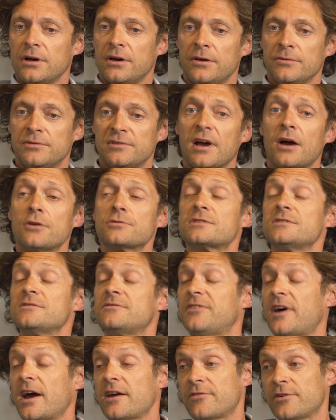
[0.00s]

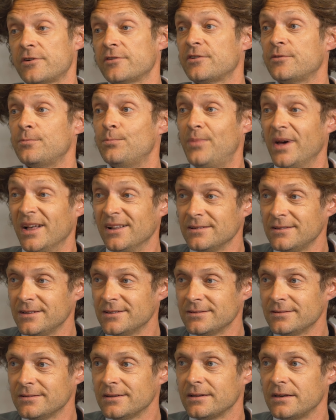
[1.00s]
1,500
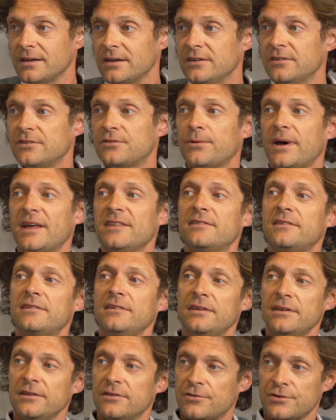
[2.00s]
billion in
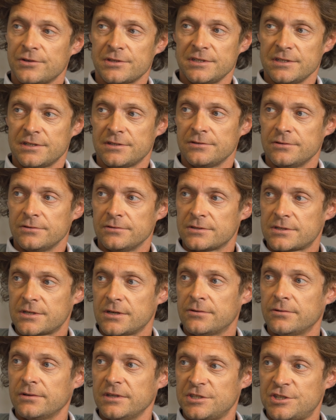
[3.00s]
2032.
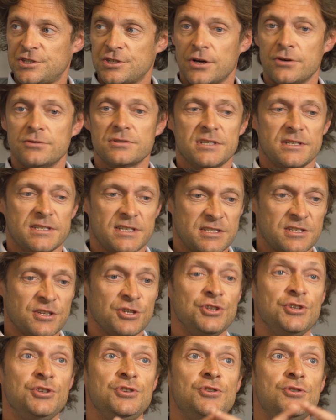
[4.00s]
So it shows this is a
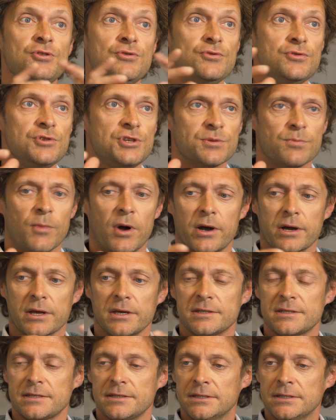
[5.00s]
huge market.